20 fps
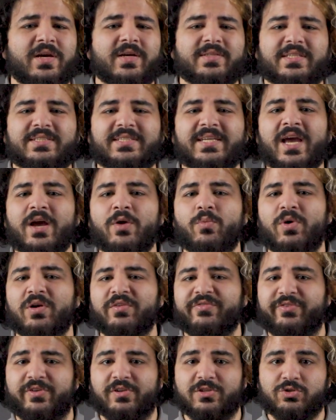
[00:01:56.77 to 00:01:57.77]
The
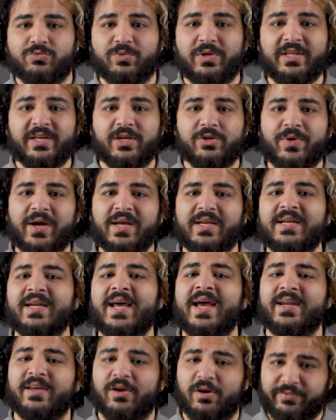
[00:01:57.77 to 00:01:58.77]
TA1 feels really great in
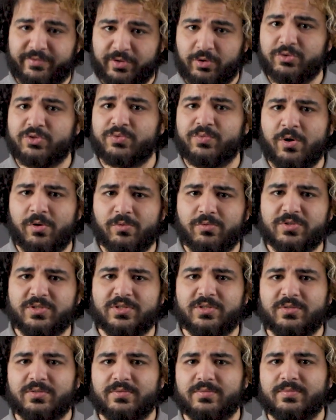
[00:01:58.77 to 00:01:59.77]
any of those roles.